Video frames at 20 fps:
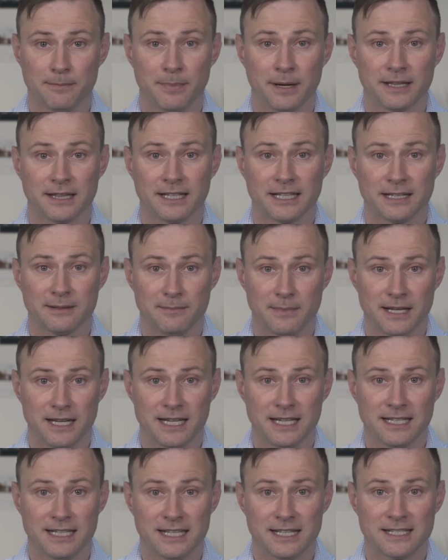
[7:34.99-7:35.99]
but the
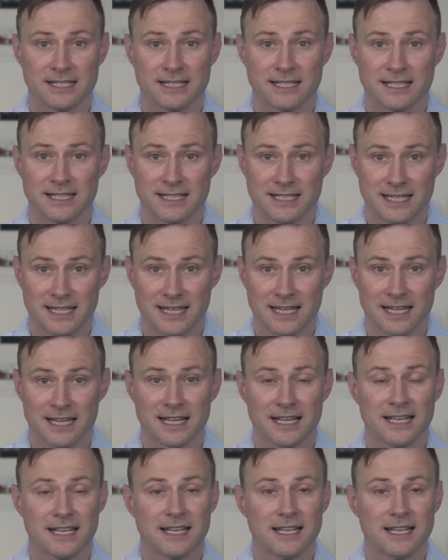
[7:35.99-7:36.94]
committee needs to see